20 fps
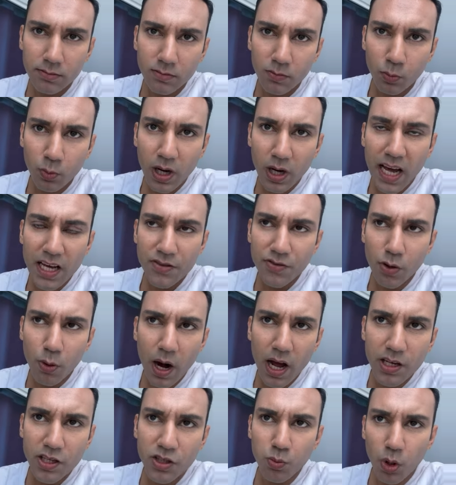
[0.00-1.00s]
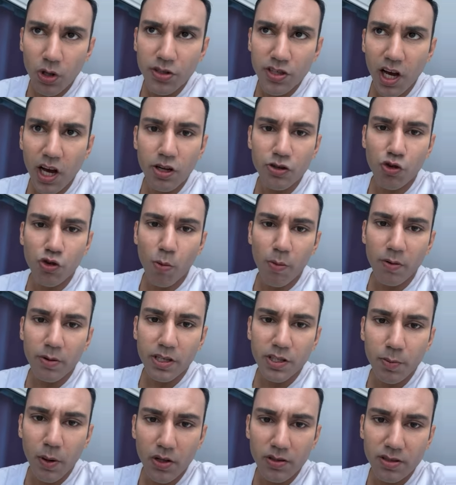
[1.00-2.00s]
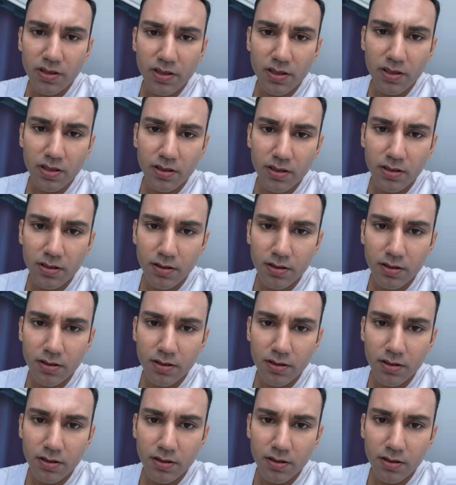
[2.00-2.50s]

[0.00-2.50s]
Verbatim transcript: Well, as for us, what's our trauma response?